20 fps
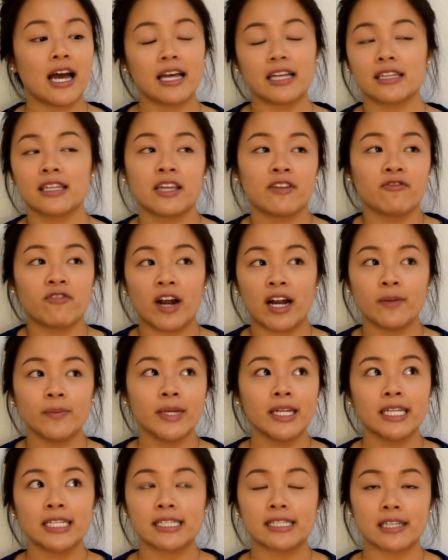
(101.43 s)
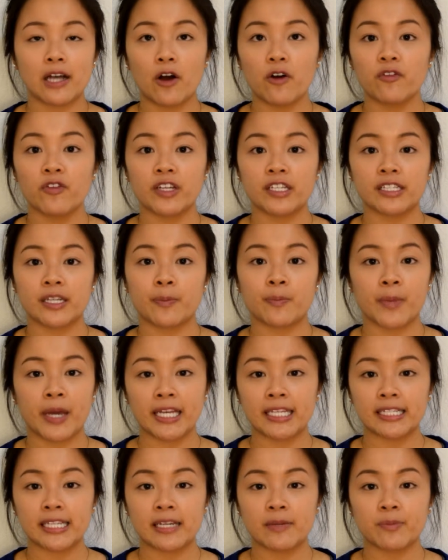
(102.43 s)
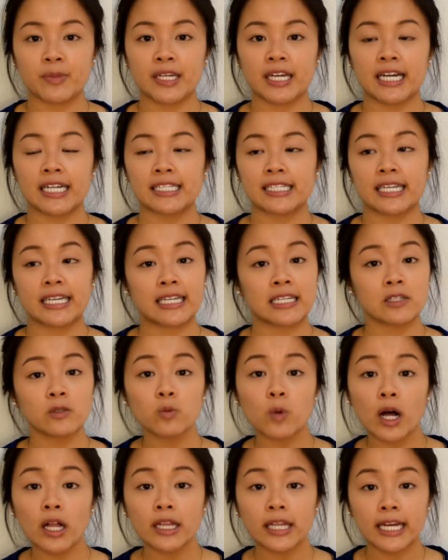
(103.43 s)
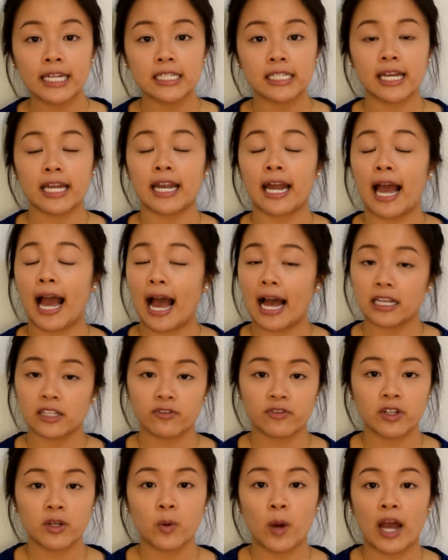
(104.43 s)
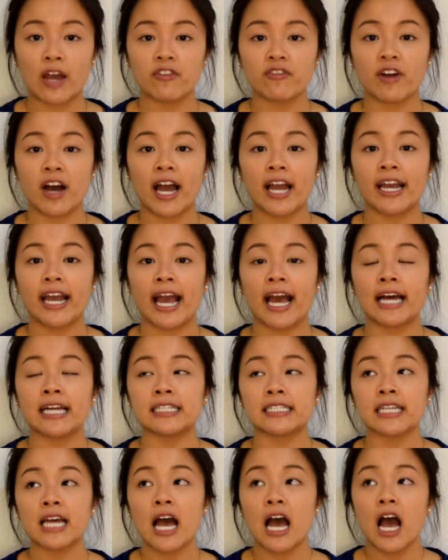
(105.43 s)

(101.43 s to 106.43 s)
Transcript: the environment itself is amazing because it is well lit and it has free Wi-Fi, and